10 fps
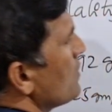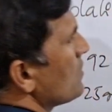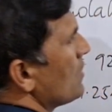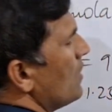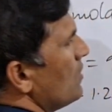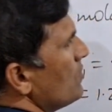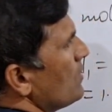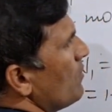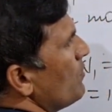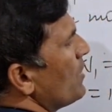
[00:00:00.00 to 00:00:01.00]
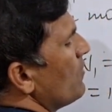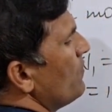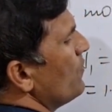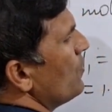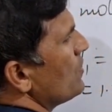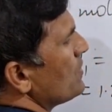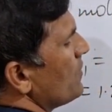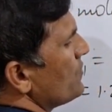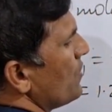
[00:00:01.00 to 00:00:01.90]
So now number of moles of